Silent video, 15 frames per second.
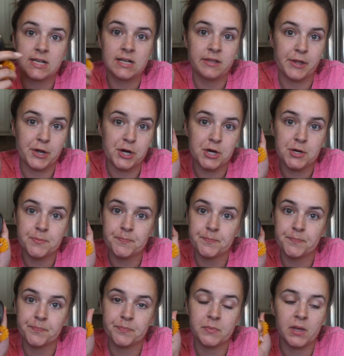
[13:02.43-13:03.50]
a clicker,
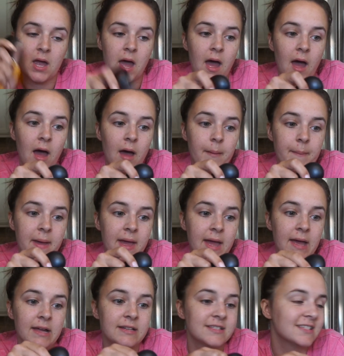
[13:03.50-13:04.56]

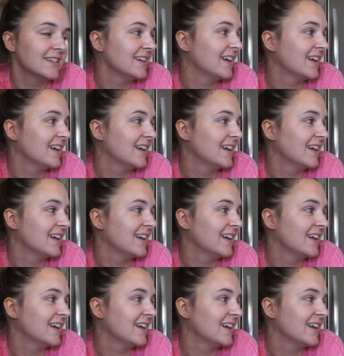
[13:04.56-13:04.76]
and